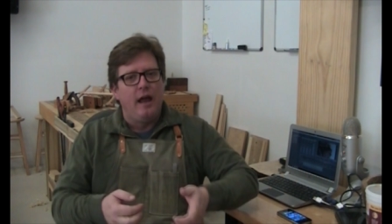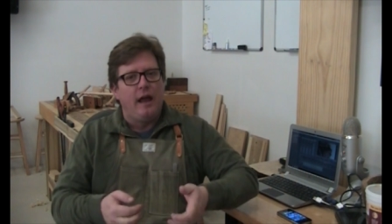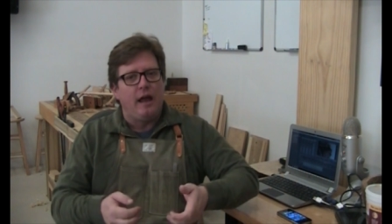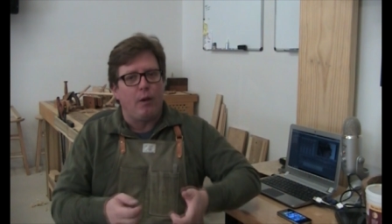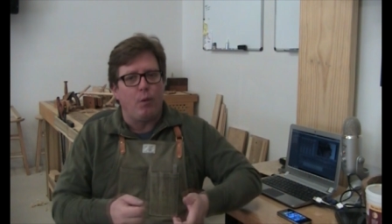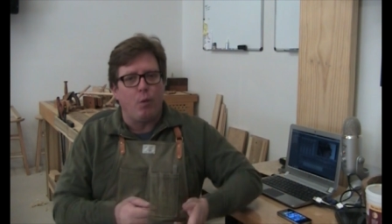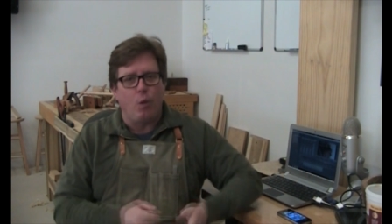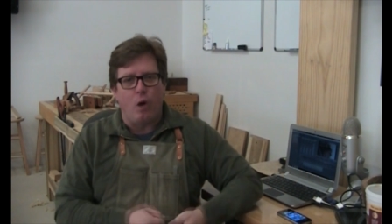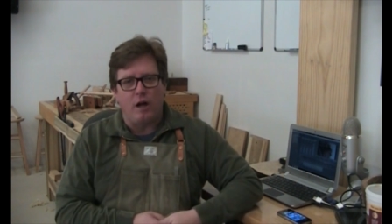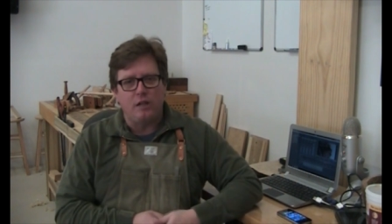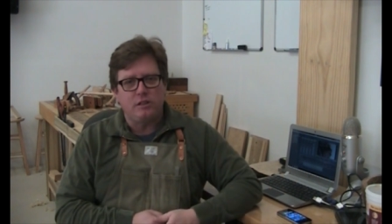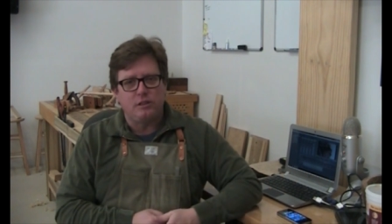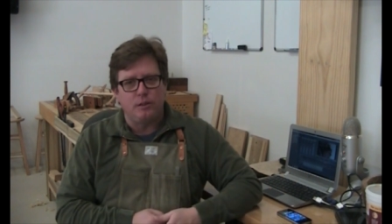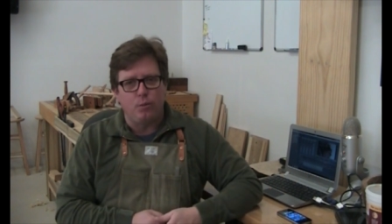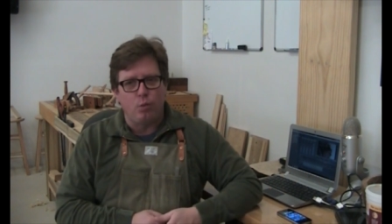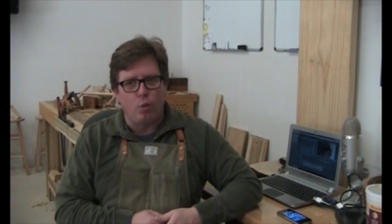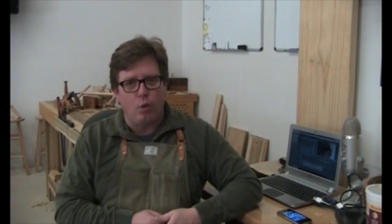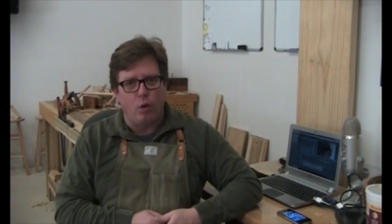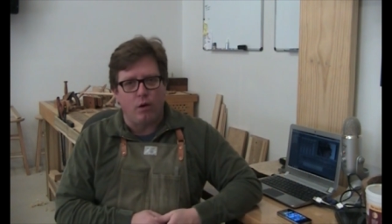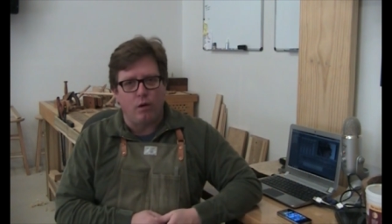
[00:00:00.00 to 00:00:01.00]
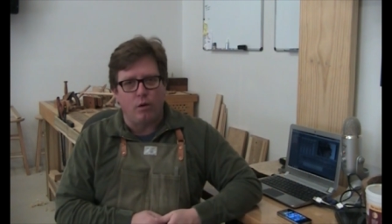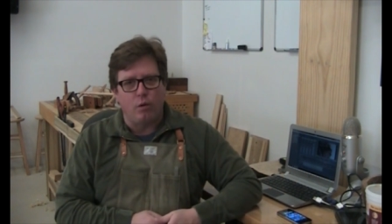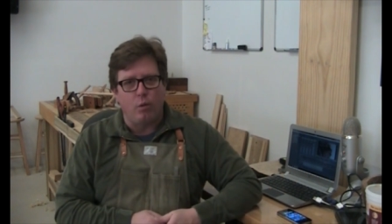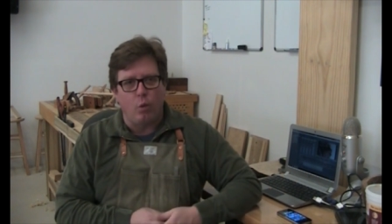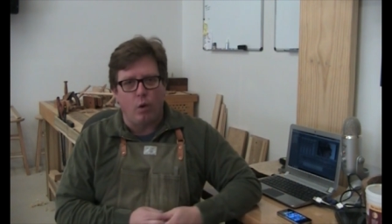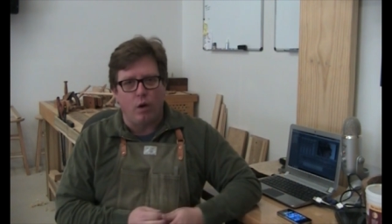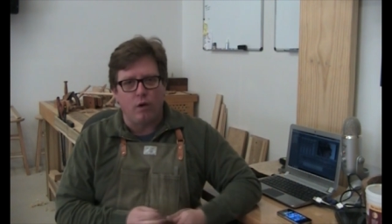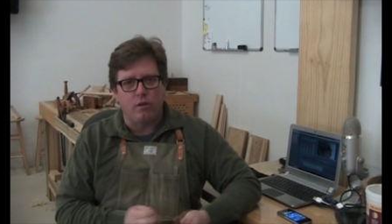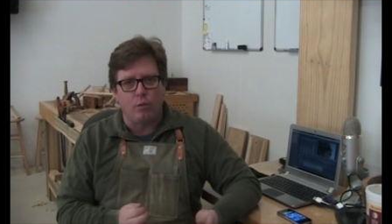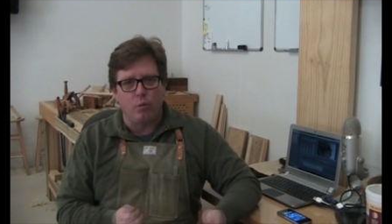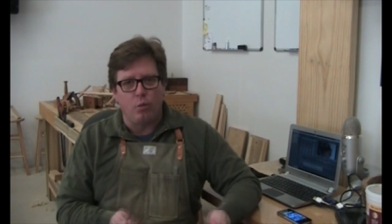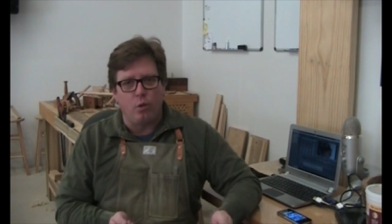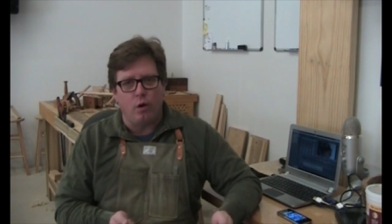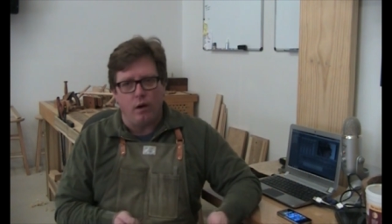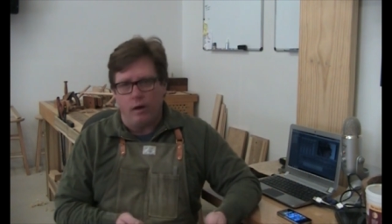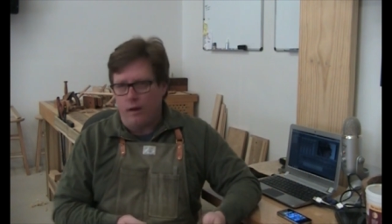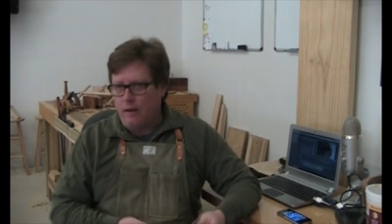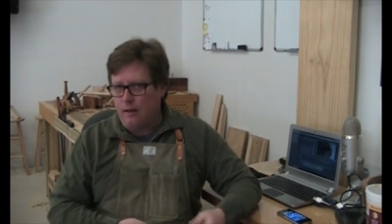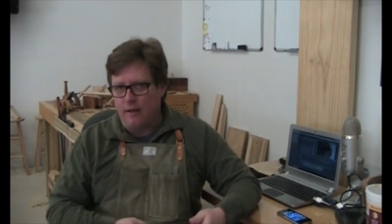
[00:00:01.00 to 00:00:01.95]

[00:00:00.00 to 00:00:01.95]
and watch him work work the wood.